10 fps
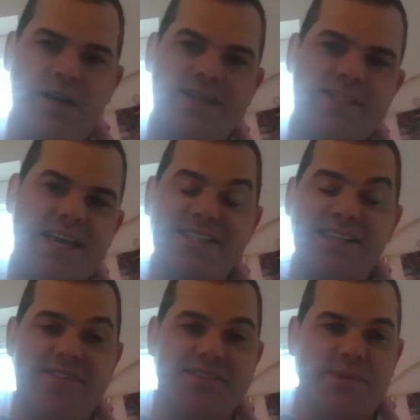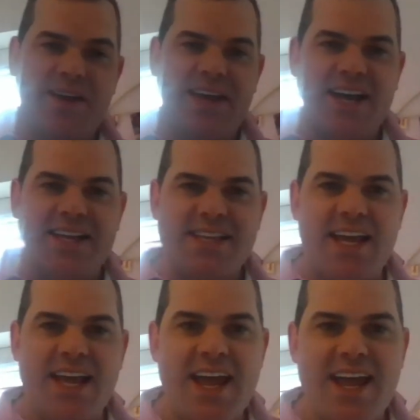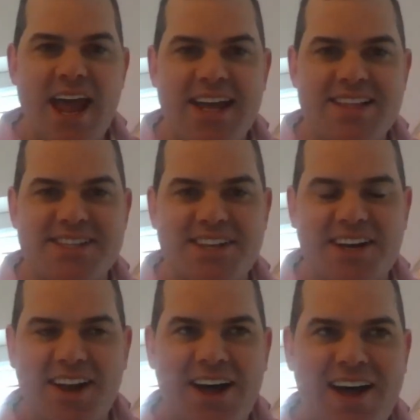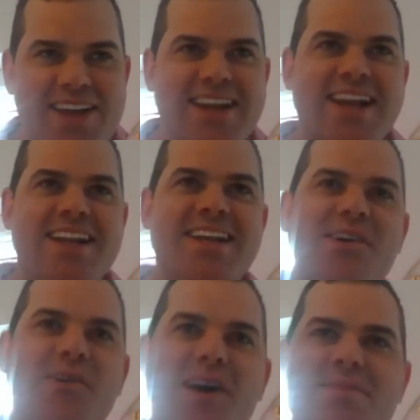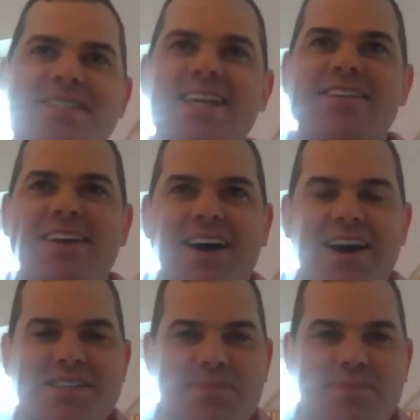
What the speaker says: see as that was a way of getting into the client, and it didn't quite materialize.